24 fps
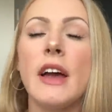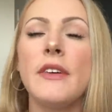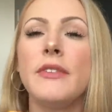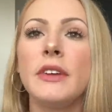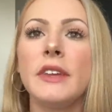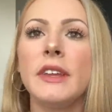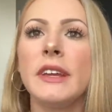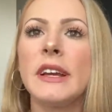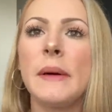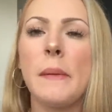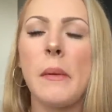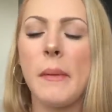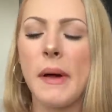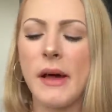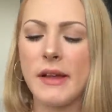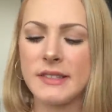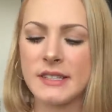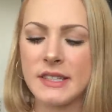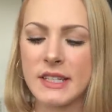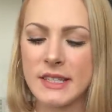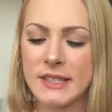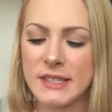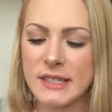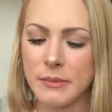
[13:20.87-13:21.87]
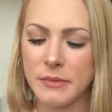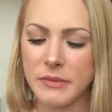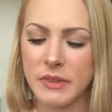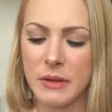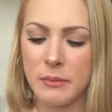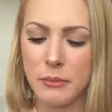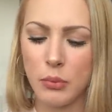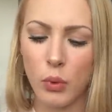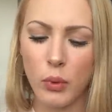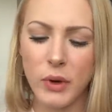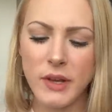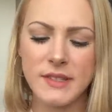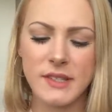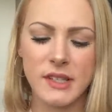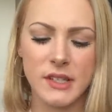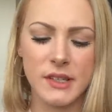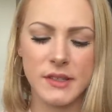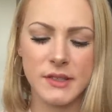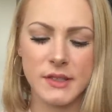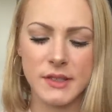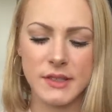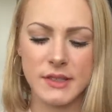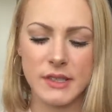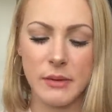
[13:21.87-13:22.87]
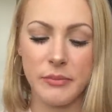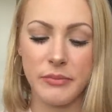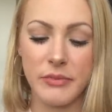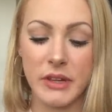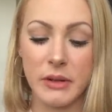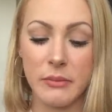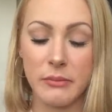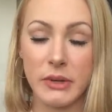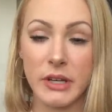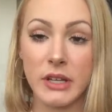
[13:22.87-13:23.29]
I feel like I'm about to eat something poisonous or something,